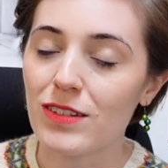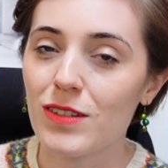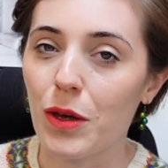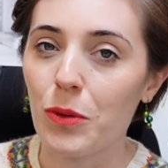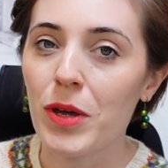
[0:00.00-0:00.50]

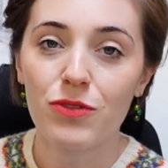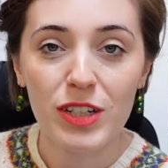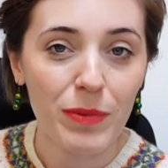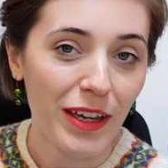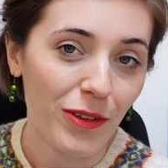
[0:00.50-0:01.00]
So
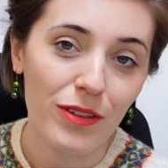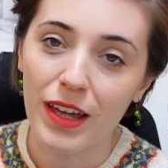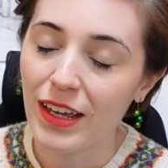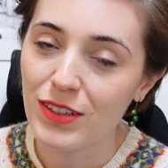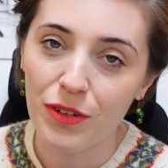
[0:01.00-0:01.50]
feedback on
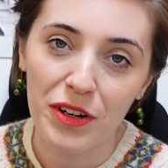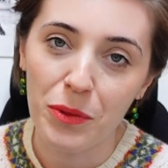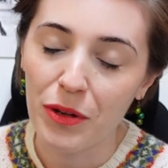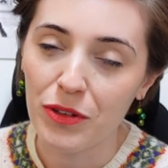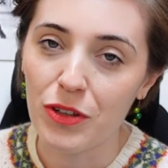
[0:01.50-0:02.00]
that is very
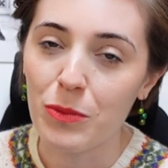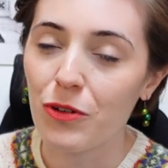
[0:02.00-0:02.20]
welcome.